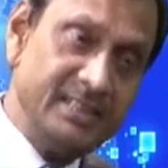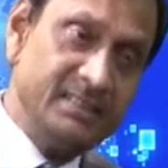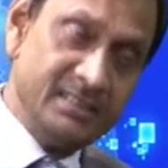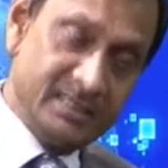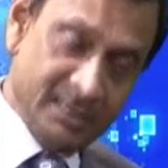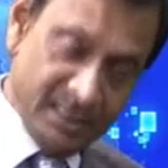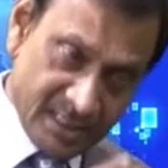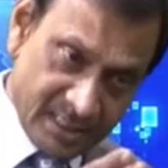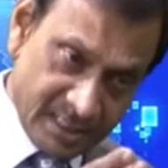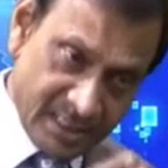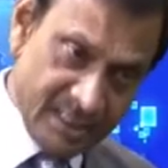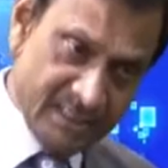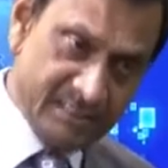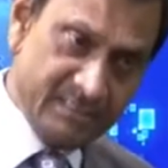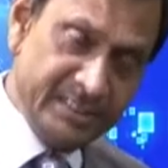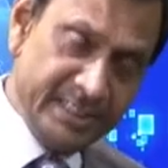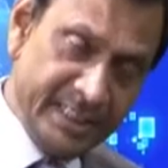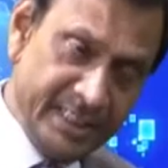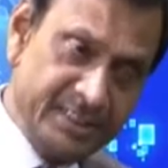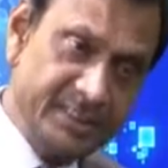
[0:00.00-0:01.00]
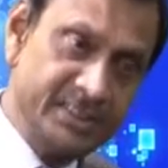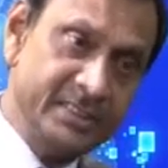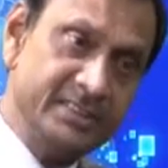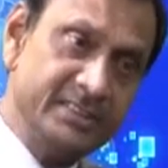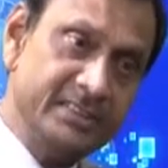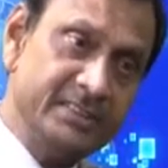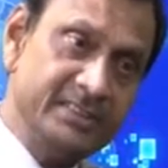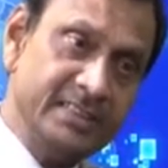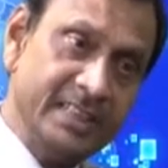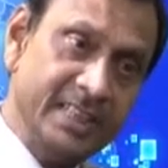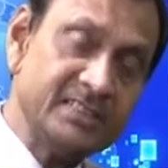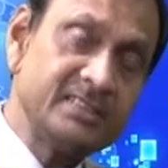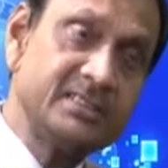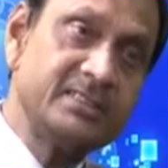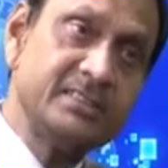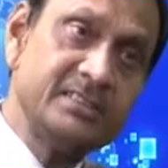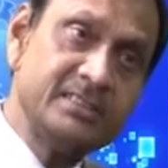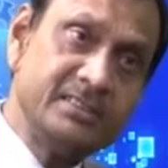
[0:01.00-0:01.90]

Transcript: the nation has